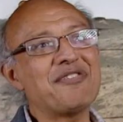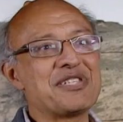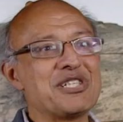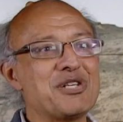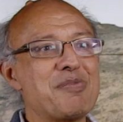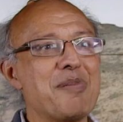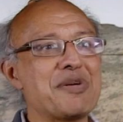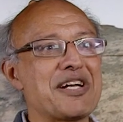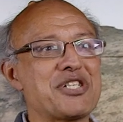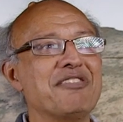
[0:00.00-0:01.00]
of us in the
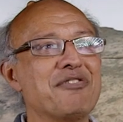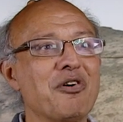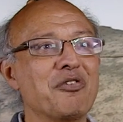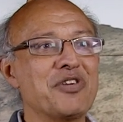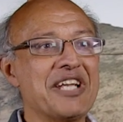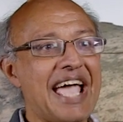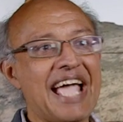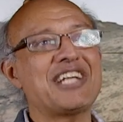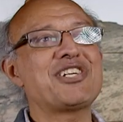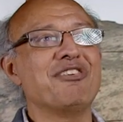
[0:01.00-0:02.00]
department are actually involved in
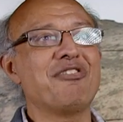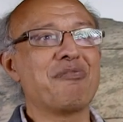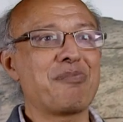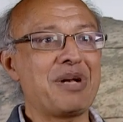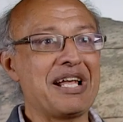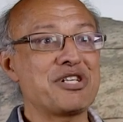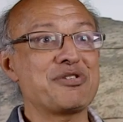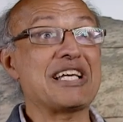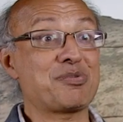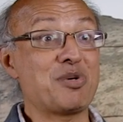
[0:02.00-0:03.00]
active
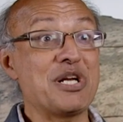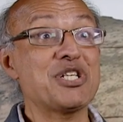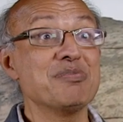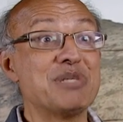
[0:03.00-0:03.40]
planetary exploration